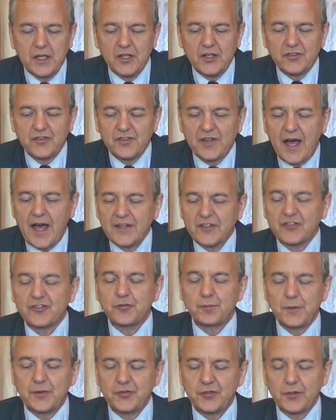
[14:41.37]
is not
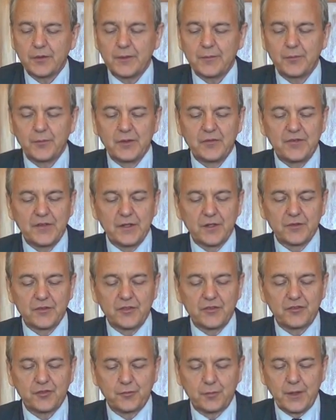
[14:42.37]
explicitly revealed
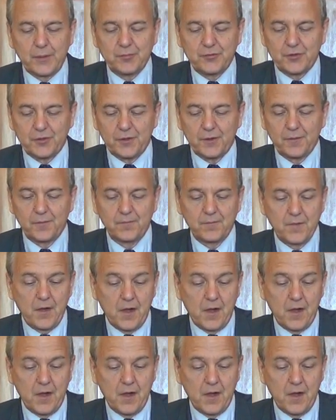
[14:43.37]
in Scripture.